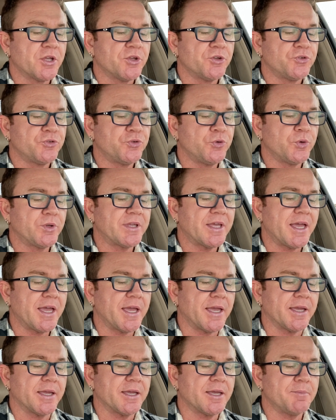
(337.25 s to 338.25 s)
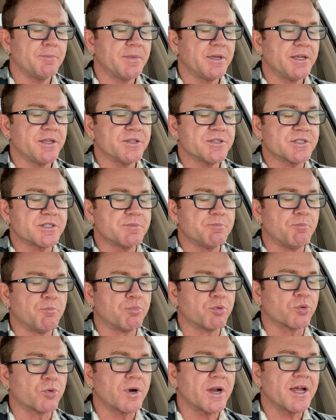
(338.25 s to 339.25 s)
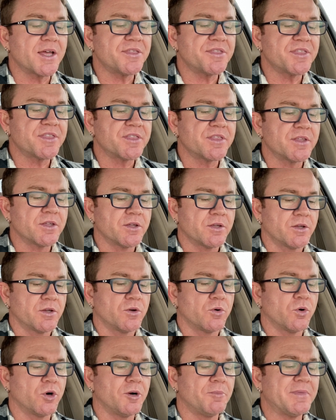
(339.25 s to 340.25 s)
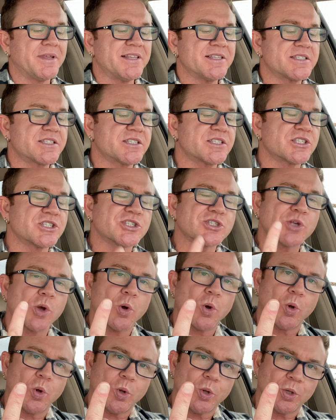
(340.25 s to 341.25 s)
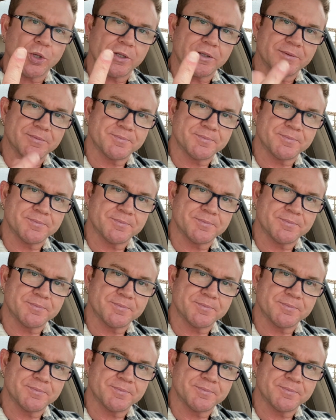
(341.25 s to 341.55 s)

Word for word: Suke, it means breath or it means soul.